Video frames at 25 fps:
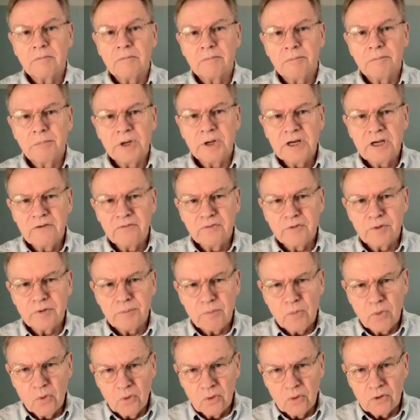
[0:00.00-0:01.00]
but even
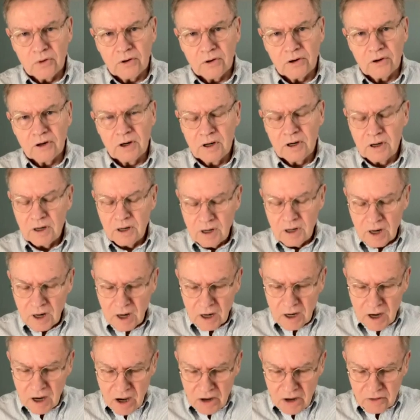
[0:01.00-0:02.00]
more, a
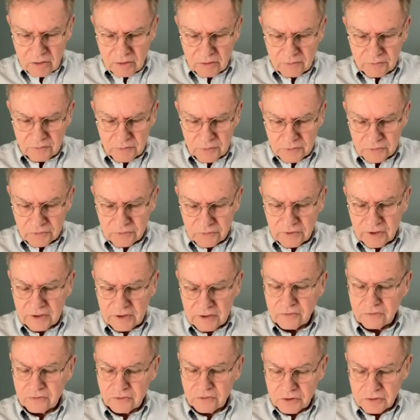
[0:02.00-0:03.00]
hunger for
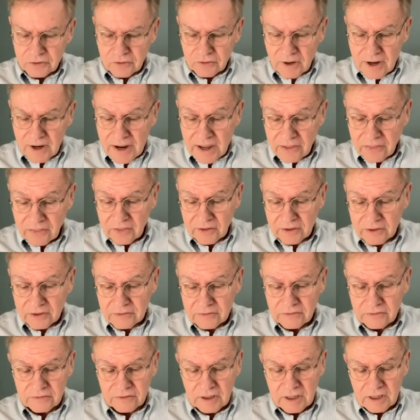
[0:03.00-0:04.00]
sex gender
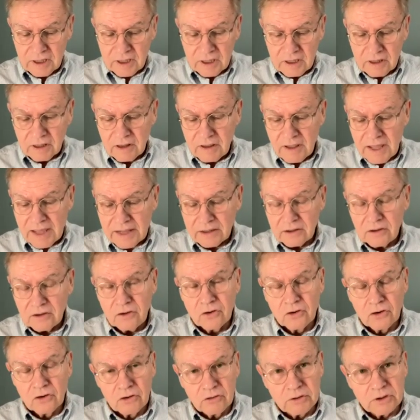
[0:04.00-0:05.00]
ethics that
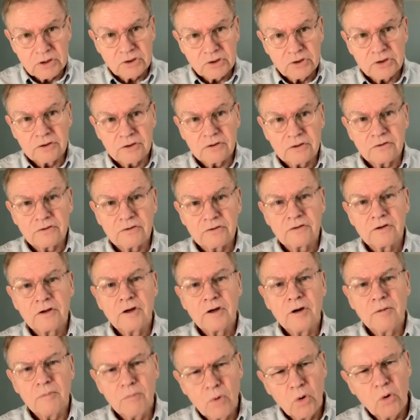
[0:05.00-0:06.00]
nourishes
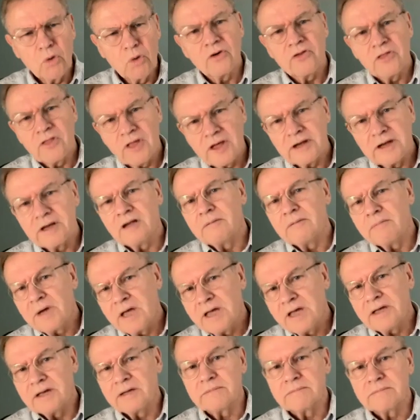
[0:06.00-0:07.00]
more than it
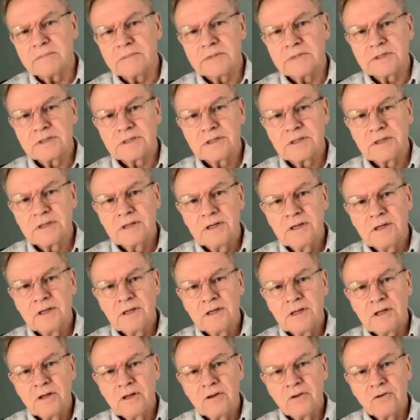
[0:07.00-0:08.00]
maims.
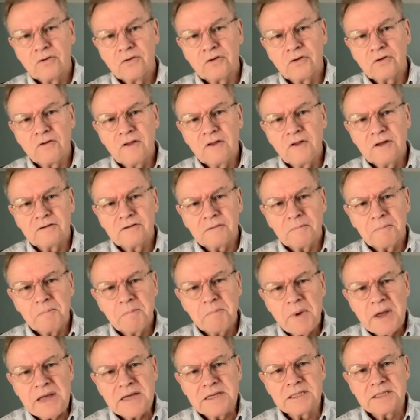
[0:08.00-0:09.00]
So these
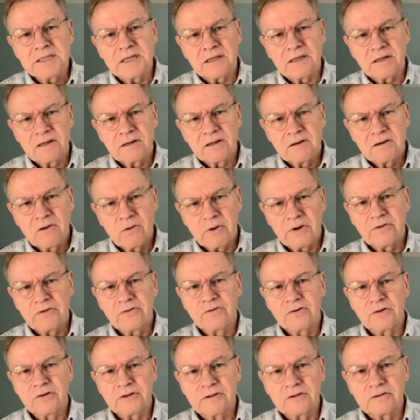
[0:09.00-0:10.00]
basic
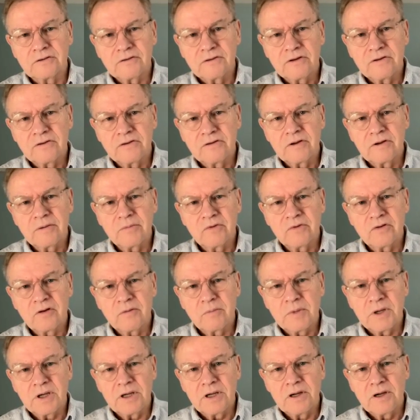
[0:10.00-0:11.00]
questions, it seems to
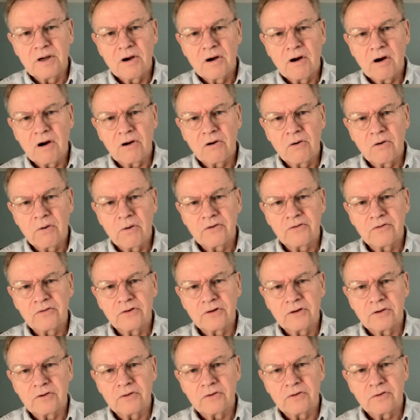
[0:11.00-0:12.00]
me, are
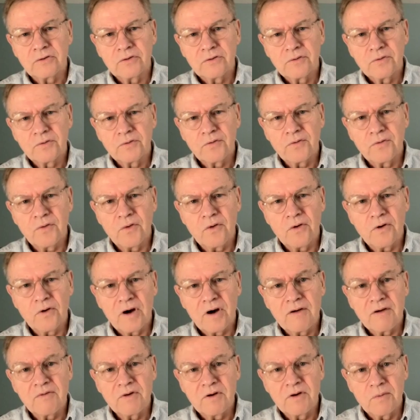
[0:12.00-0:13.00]
questions for
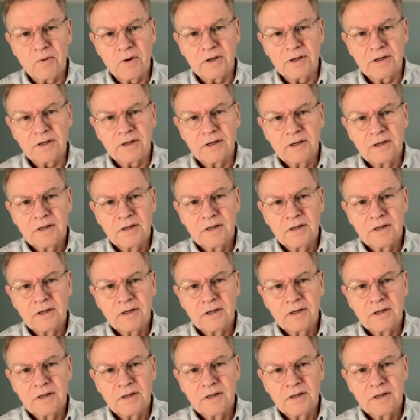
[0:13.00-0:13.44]
everyone.